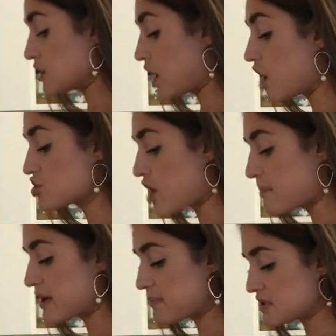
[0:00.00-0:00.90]
I'll chop it
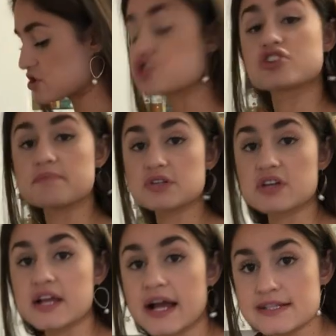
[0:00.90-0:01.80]
up into strips, okay
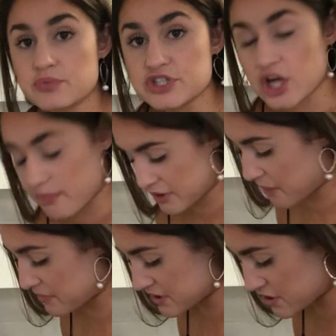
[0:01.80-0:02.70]
guys? We chop it up
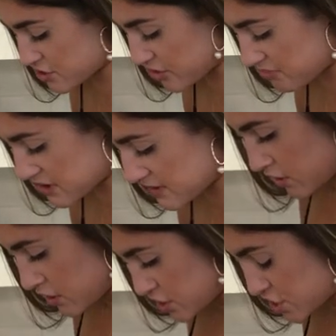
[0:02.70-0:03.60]
into strips.
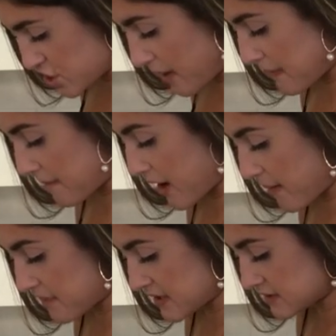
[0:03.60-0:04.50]
Chop a pop in.